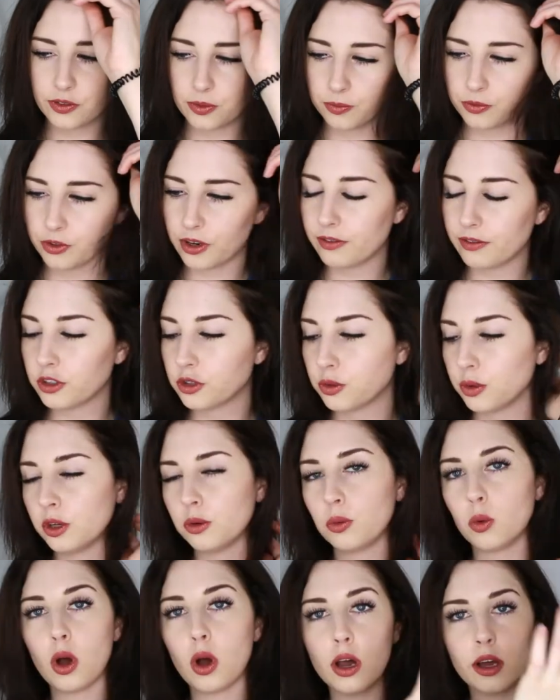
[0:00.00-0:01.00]
from Forever
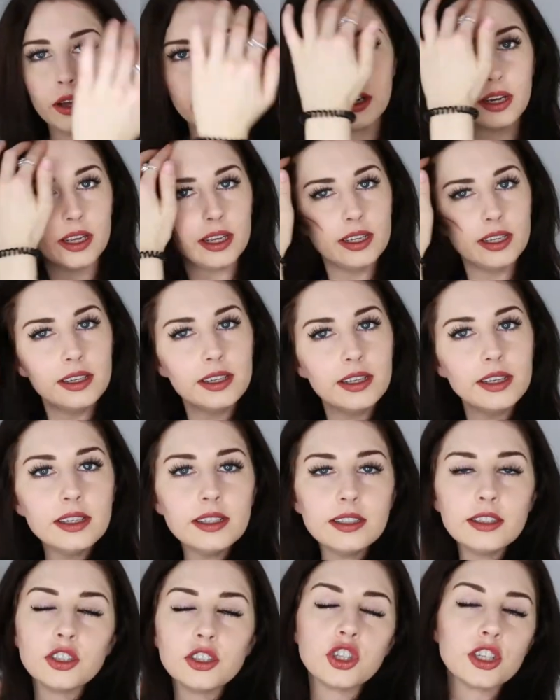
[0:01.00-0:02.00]
21
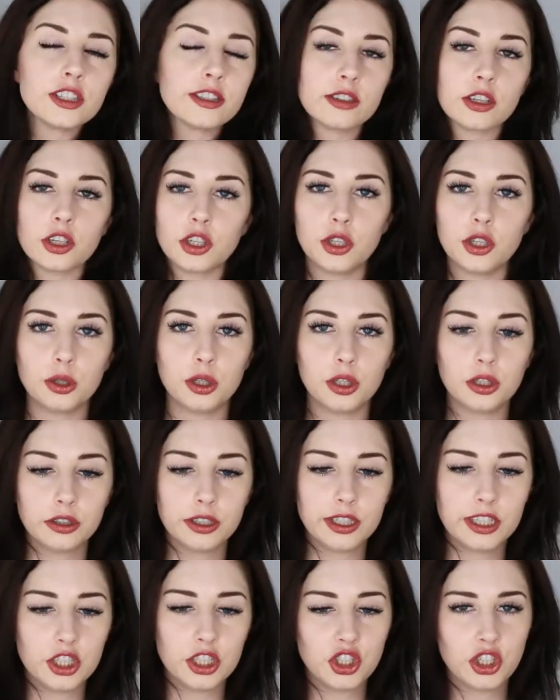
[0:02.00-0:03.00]
is just a cute
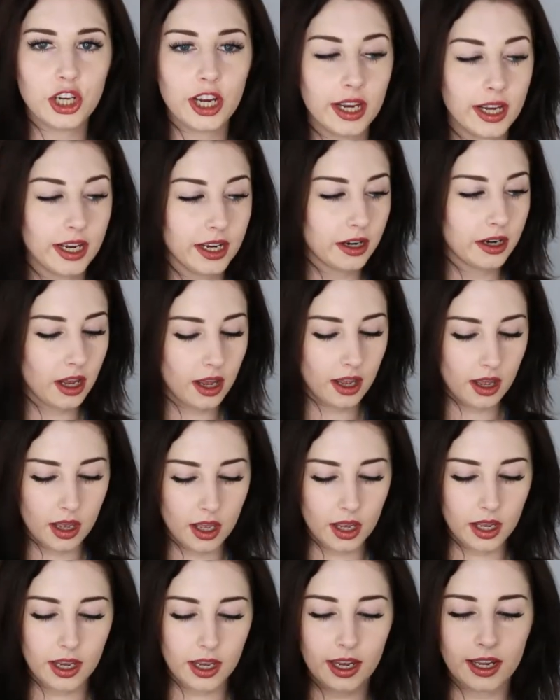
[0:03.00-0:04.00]
little keychain.
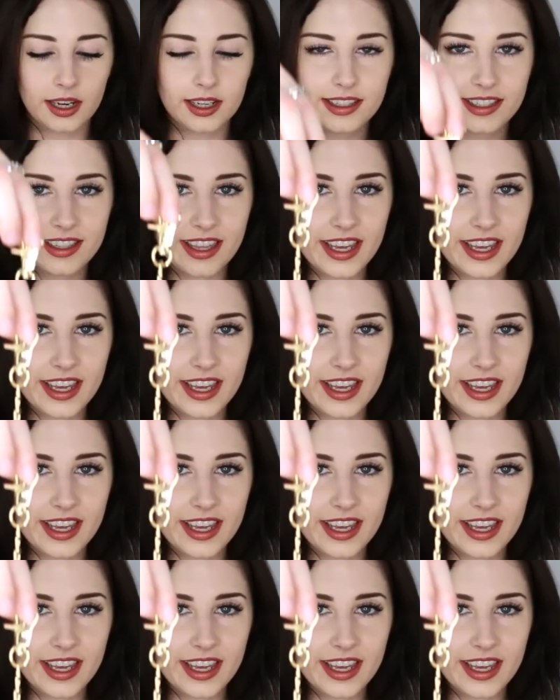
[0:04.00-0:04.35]
And it's